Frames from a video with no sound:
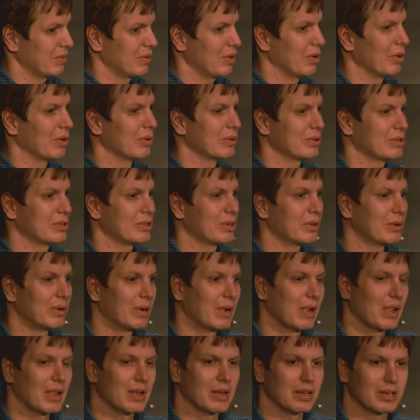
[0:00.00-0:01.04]
We also
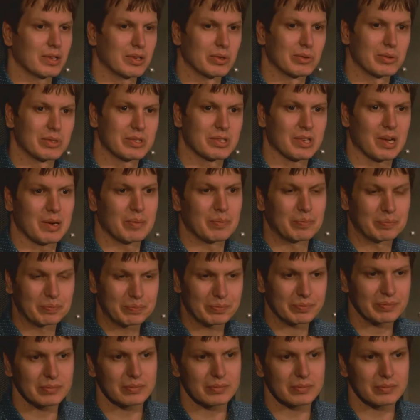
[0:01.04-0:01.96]
use some